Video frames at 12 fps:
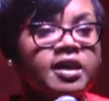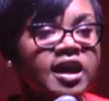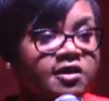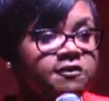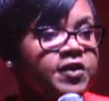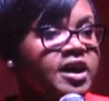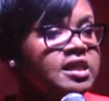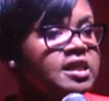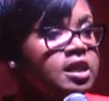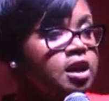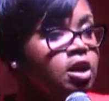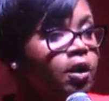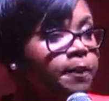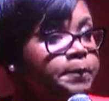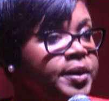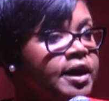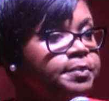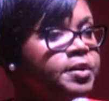investing in our
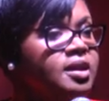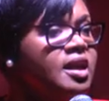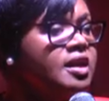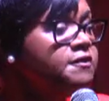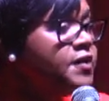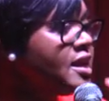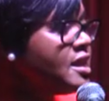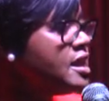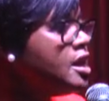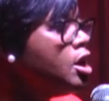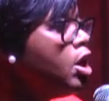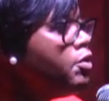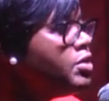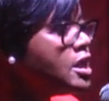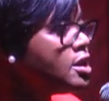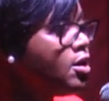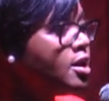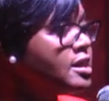people, investing in our
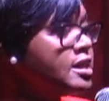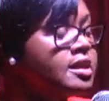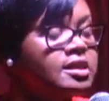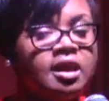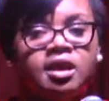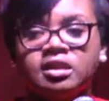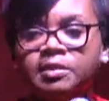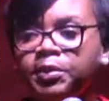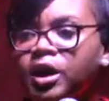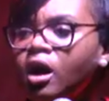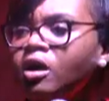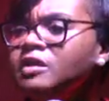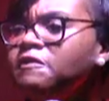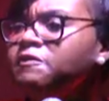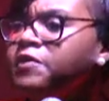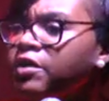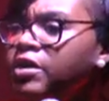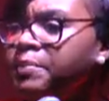resources to bring out the
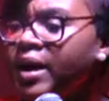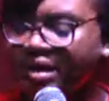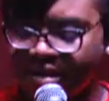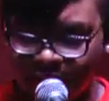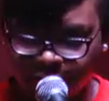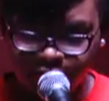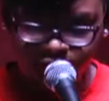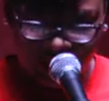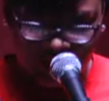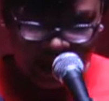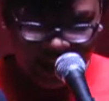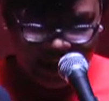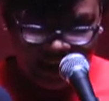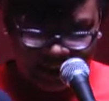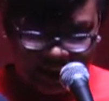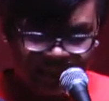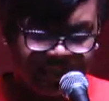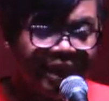very best of Trinidad
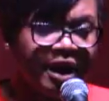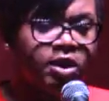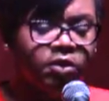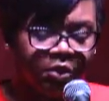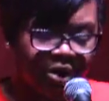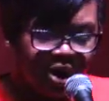and Tobago.